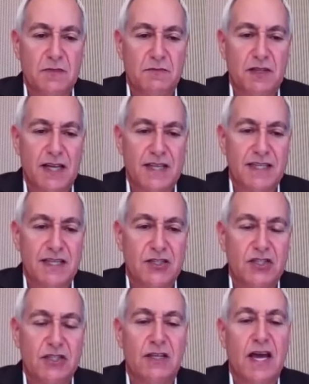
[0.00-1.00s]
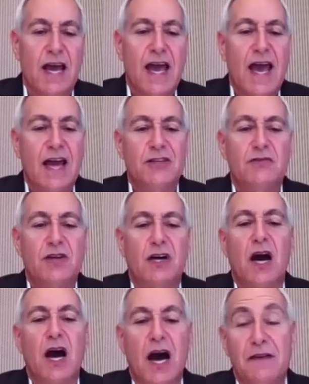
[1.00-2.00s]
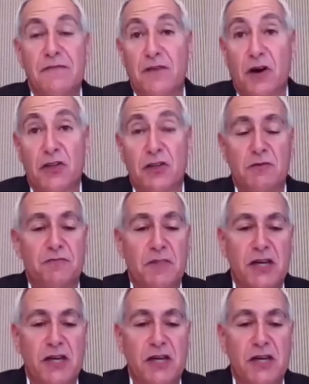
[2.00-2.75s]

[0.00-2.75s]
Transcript: hospitalization, and you've got a high volume of